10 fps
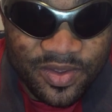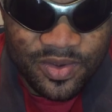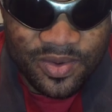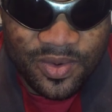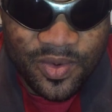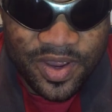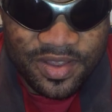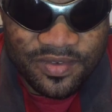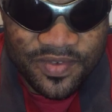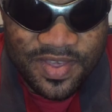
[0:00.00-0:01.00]
you
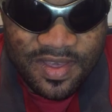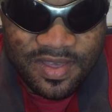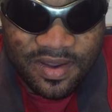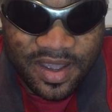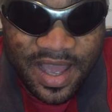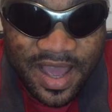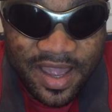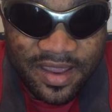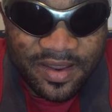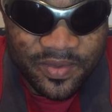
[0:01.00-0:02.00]
going to visit your
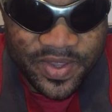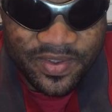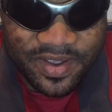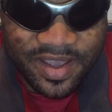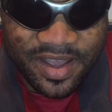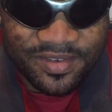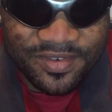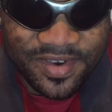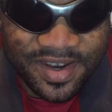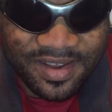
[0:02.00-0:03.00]
guy with your
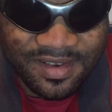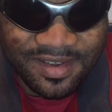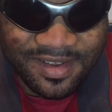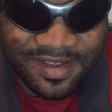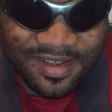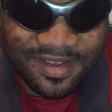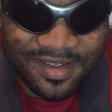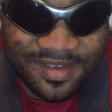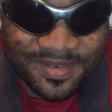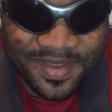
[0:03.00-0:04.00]
girlfriend.
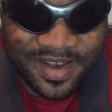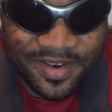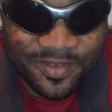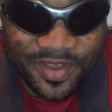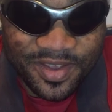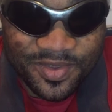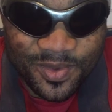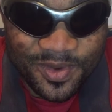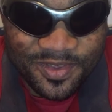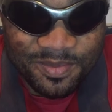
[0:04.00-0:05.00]
Haha, a lot of girls
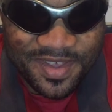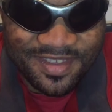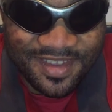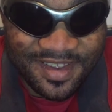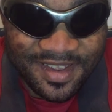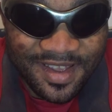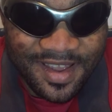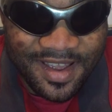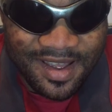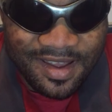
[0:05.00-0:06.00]
do this mistake.
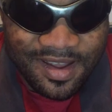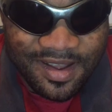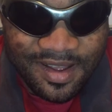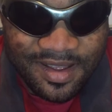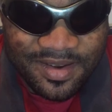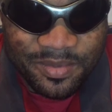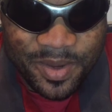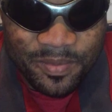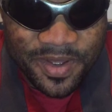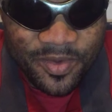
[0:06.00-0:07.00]

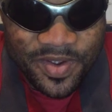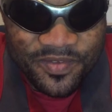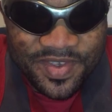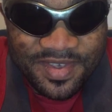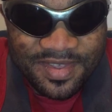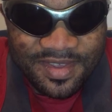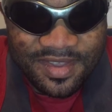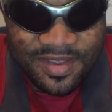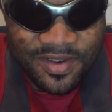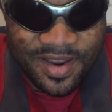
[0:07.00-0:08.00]
Remember, when
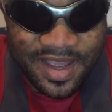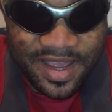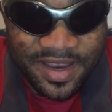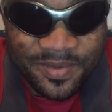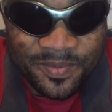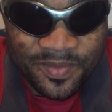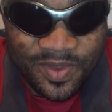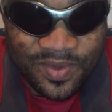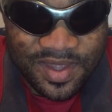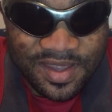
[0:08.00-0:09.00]
visiting your guy,
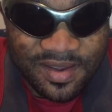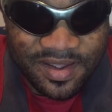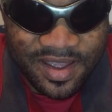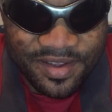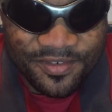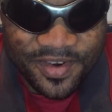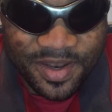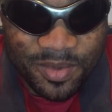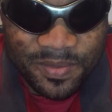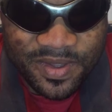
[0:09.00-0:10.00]
you take your
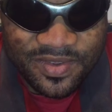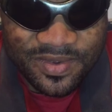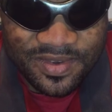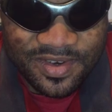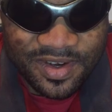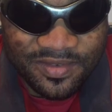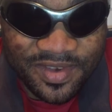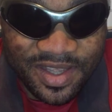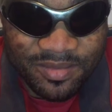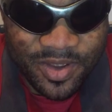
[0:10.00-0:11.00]
girlfriend, maybe two, three
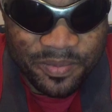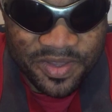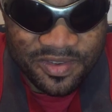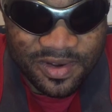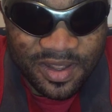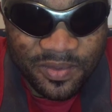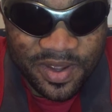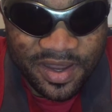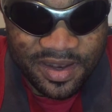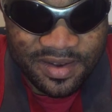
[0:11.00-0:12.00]
of them, or a particular
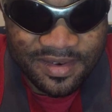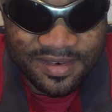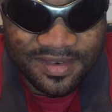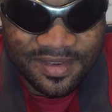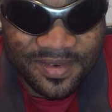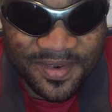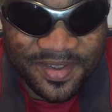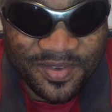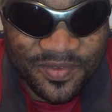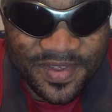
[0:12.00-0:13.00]
one,
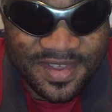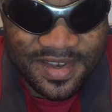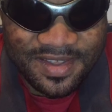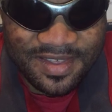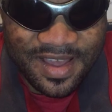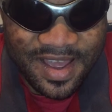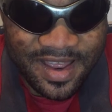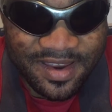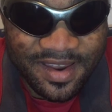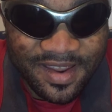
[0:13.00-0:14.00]
going to visit this
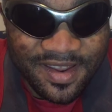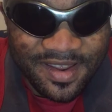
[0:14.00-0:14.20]
guy.